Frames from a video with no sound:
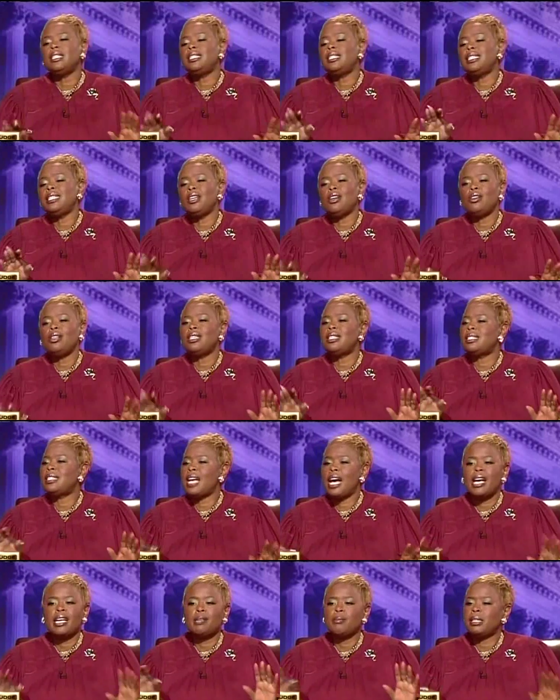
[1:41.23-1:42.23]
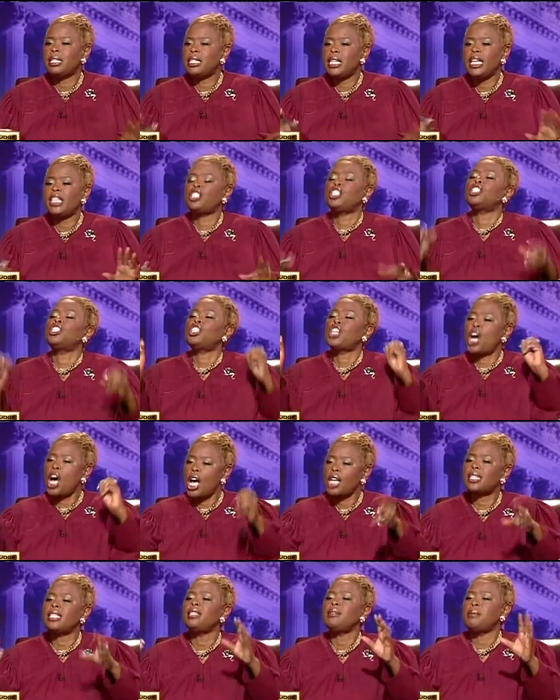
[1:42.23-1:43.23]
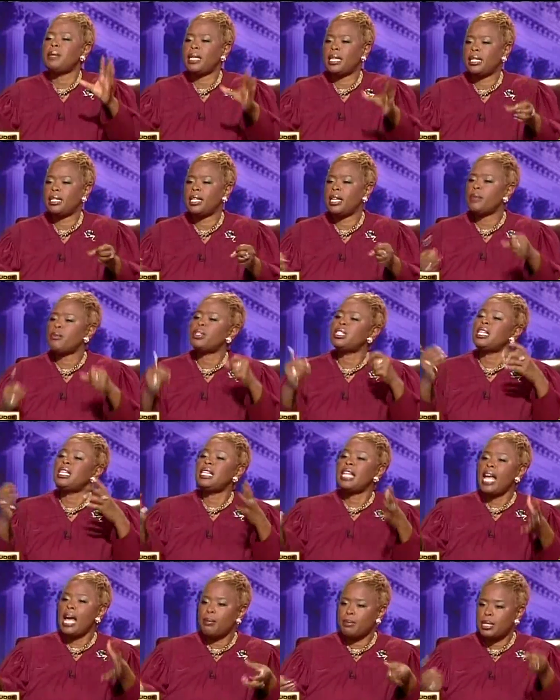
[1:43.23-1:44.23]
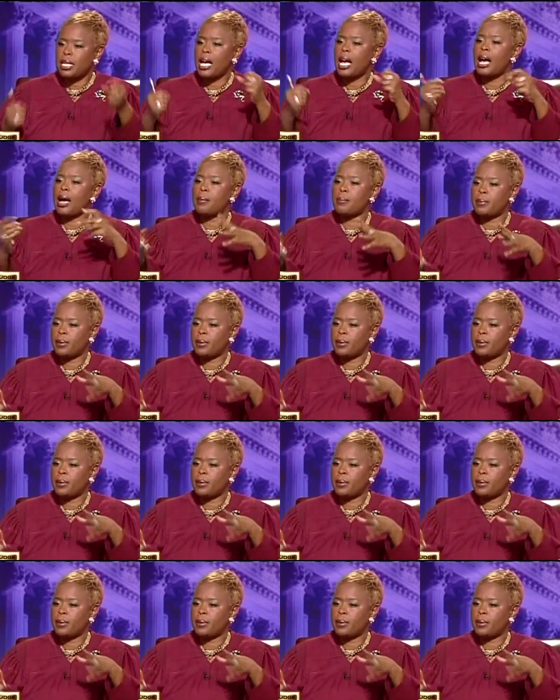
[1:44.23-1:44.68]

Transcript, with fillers: to see all this documentation. Oh, okay. Talk to me. There was a laptop.